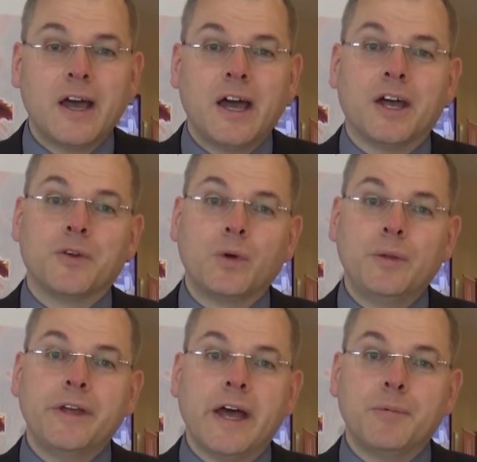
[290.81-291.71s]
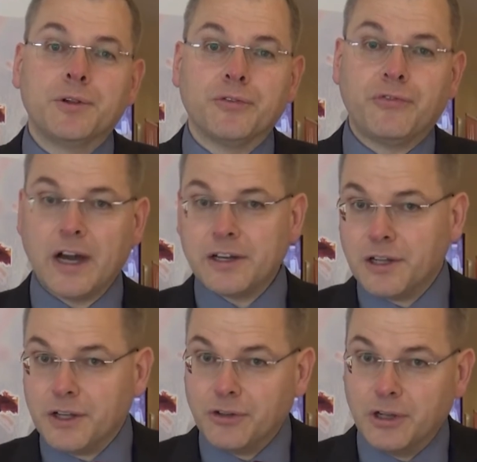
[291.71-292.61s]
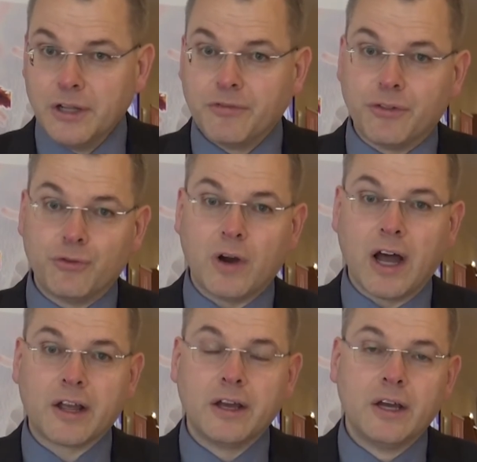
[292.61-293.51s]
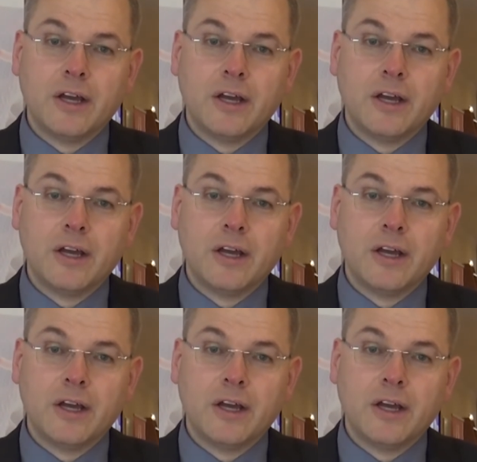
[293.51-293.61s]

and will be able to finally deliver the drug